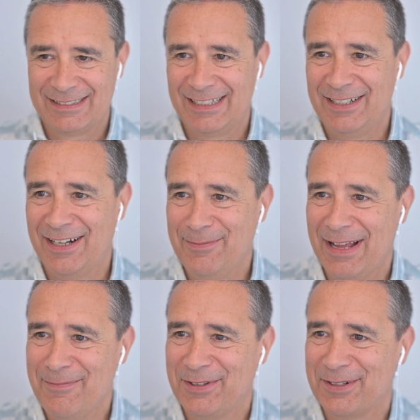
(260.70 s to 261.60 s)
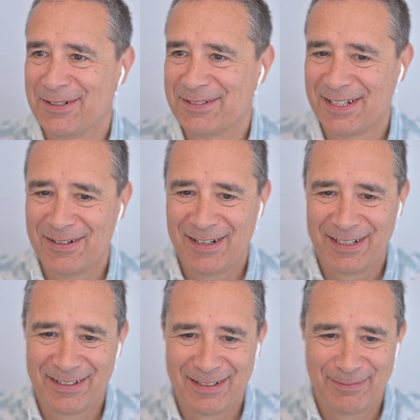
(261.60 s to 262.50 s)
Hang on. I'm curious now.
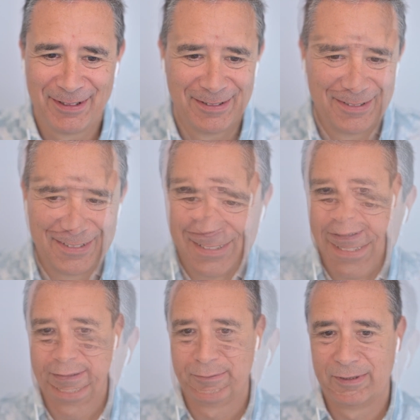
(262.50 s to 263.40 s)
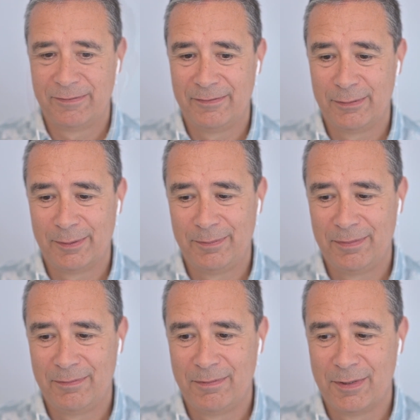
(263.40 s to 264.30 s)
Hang on. I'm gonna look. And we're
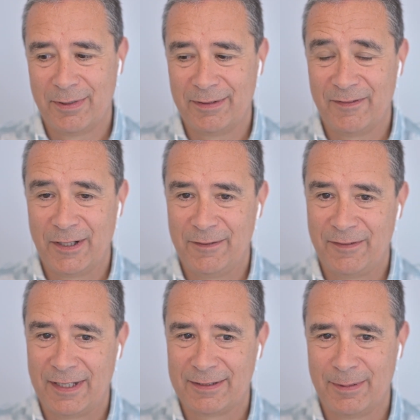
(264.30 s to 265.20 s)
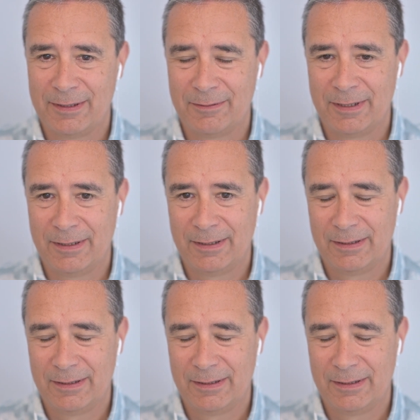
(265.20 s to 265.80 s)
going very fast, by the way.